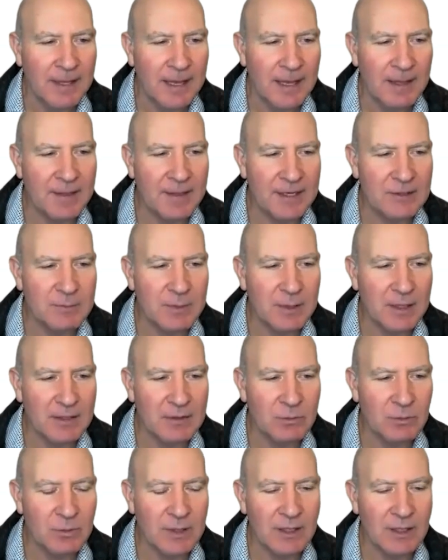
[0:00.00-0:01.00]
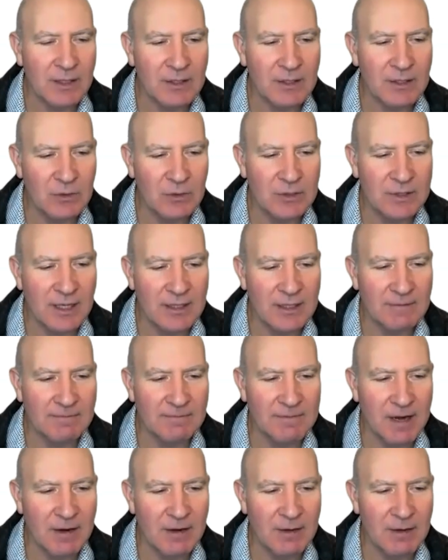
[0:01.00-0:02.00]
And that's because we're going to use it as a
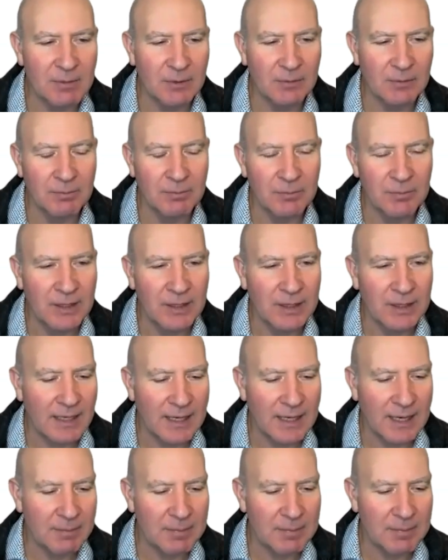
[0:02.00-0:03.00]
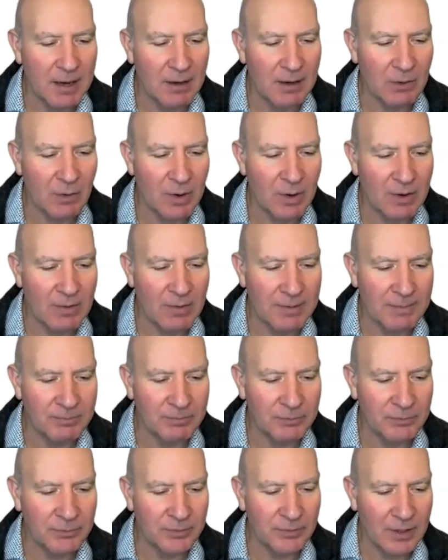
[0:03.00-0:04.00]
variable in our PowerQuery.
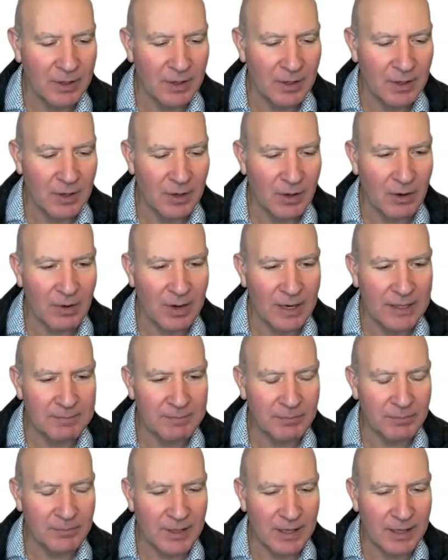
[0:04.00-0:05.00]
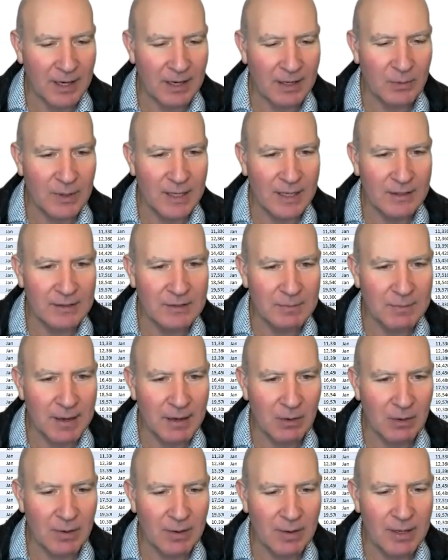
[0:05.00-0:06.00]
All right. How do we get into
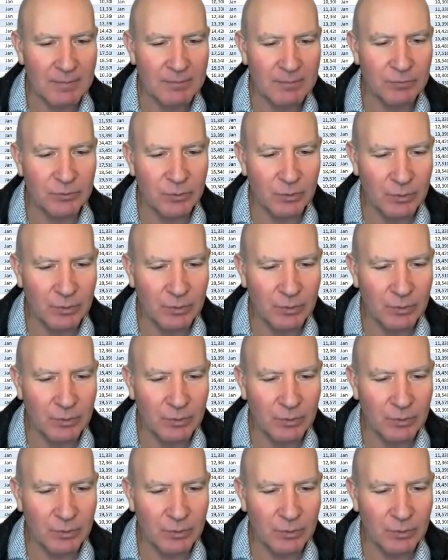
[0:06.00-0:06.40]
PowerQuery?